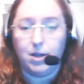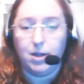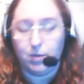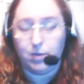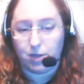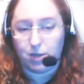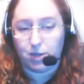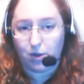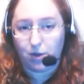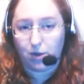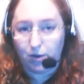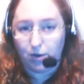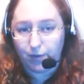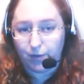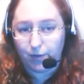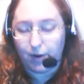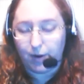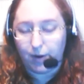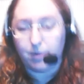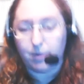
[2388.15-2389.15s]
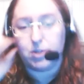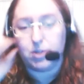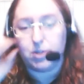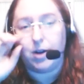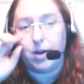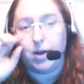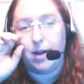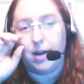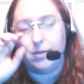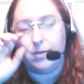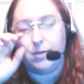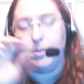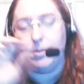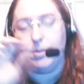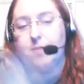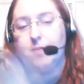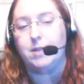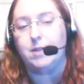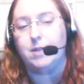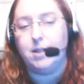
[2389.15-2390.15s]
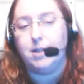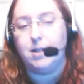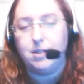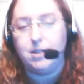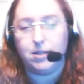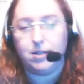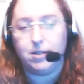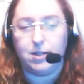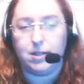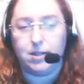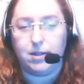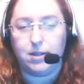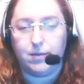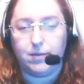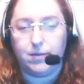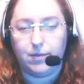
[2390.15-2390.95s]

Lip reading: which I call fairy witchcraft, which I realize there's like